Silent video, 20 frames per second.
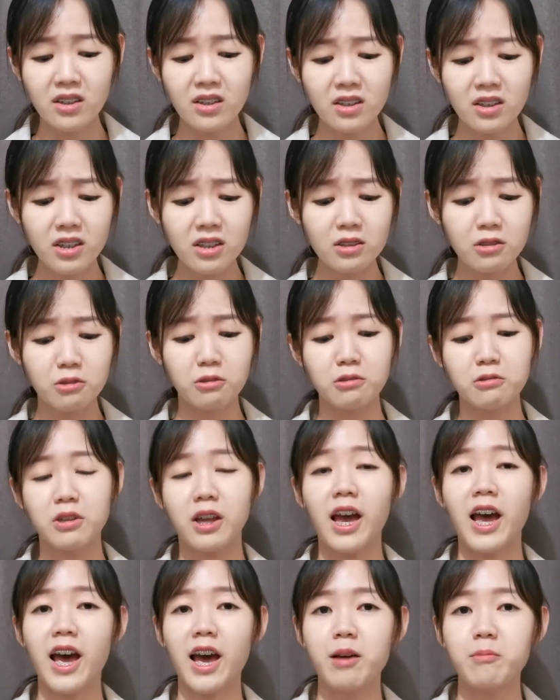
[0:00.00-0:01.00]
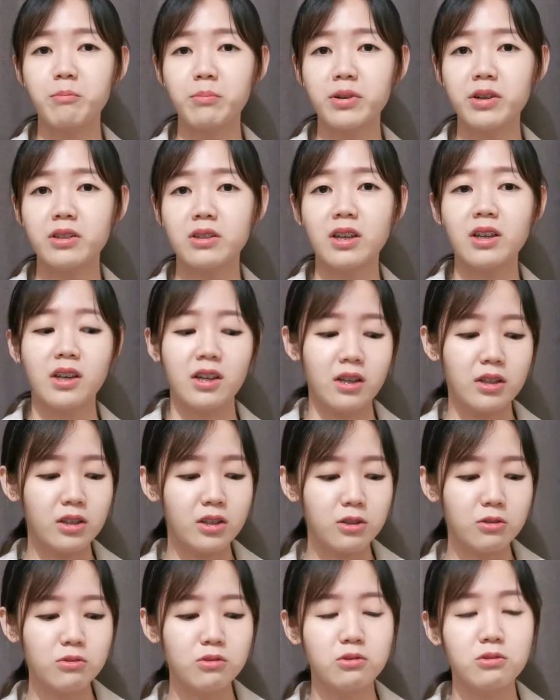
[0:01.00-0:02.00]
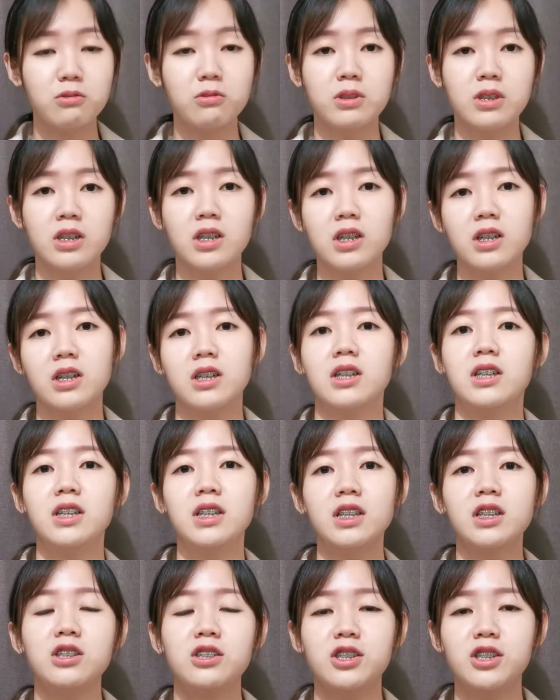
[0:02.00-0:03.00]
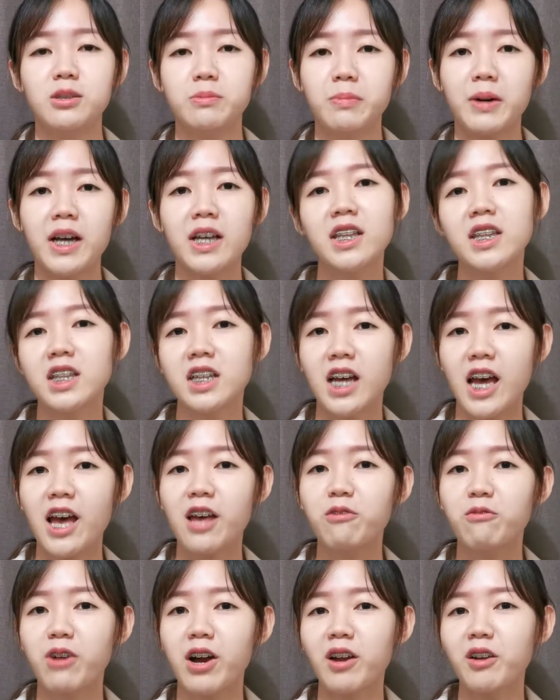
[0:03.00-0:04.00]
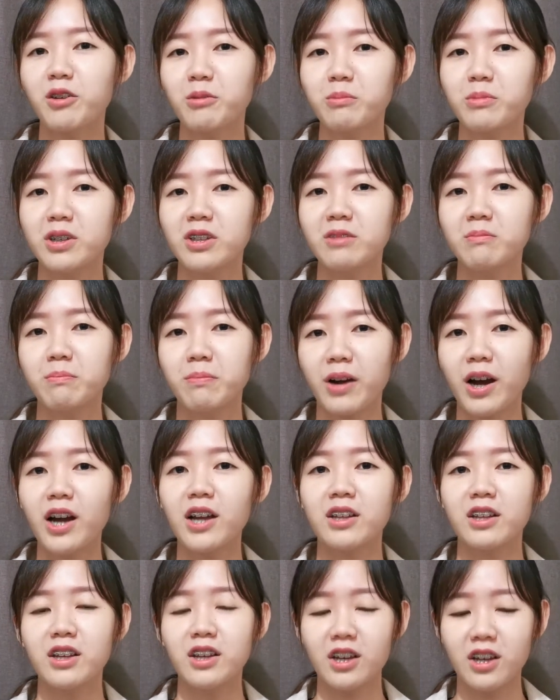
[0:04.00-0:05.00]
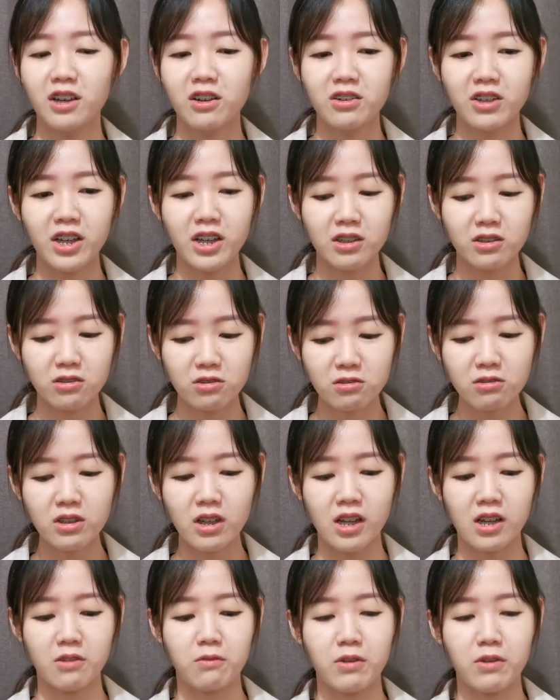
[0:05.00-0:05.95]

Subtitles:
this could happen due to the nurture part, the environment part. Okay, so the